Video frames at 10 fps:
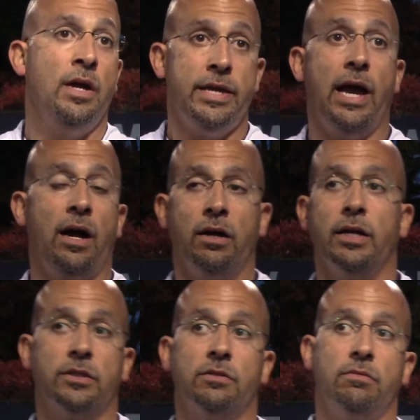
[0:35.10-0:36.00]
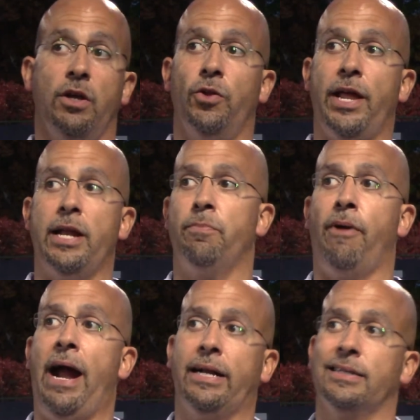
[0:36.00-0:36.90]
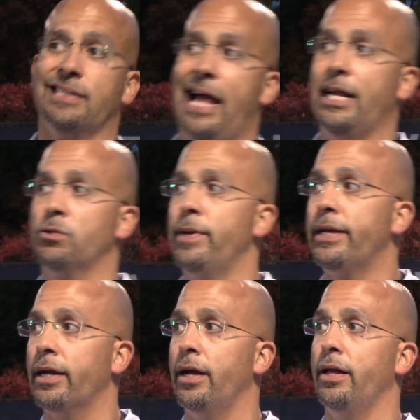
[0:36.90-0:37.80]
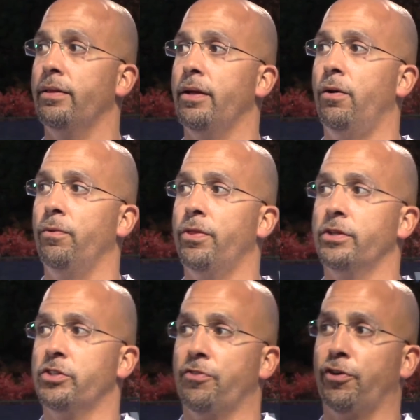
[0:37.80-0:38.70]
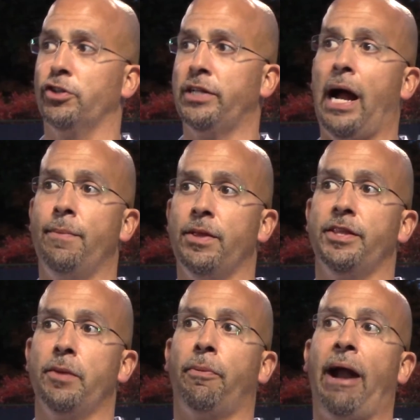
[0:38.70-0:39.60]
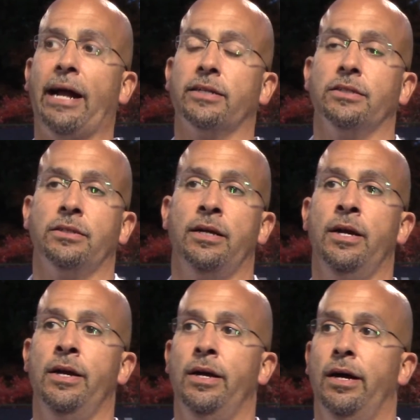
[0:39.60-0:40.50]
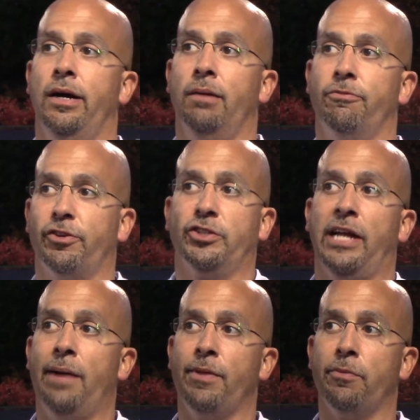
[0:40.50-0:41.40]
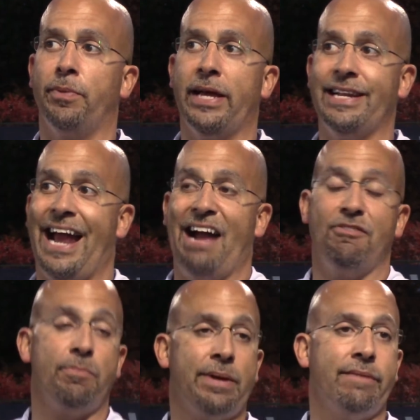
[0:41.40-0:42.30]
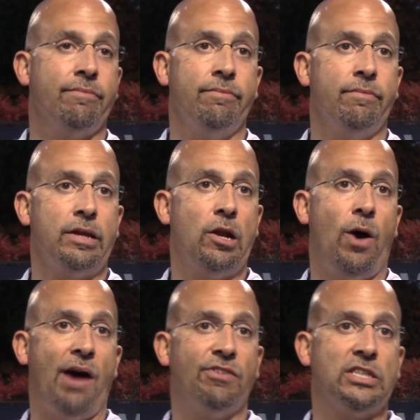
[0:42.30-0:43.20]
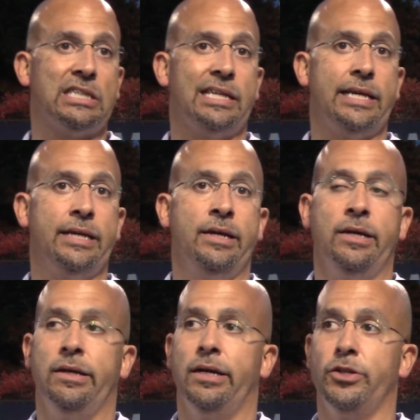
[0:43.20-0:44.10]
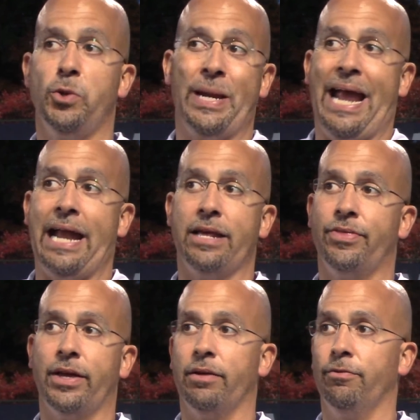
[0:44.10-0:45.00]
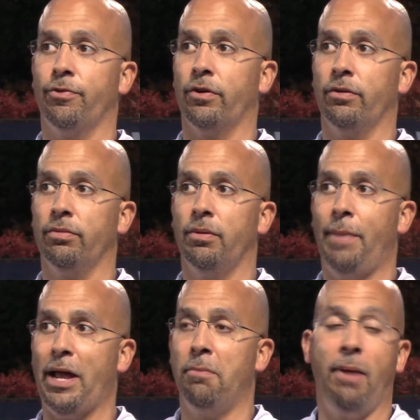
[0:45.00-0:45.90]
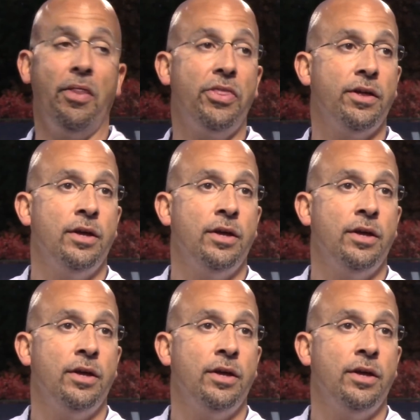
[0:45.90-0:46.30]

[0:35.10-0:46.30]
Yeah, it's they didn't practice last week. This is the first time that they practiced. First time they've played. They haven't been obviously doing anything for about a month.